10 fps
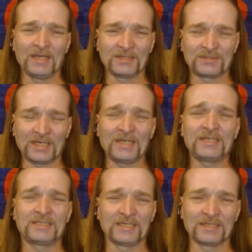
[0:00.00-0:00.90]
is
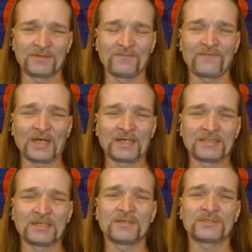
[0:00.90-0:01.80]
they tend to
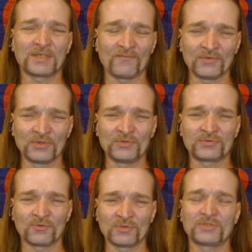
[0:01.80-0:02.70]
find several
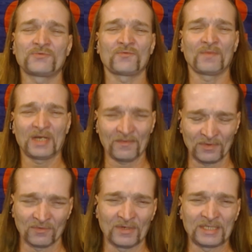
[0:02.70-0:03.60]
news sources from
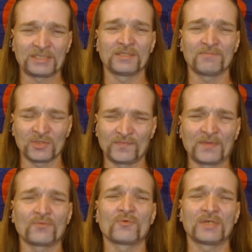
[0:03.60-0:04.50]
every direction that most
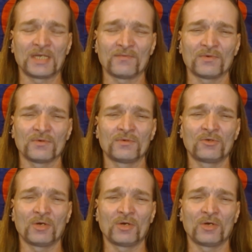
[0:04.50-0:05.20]
people would never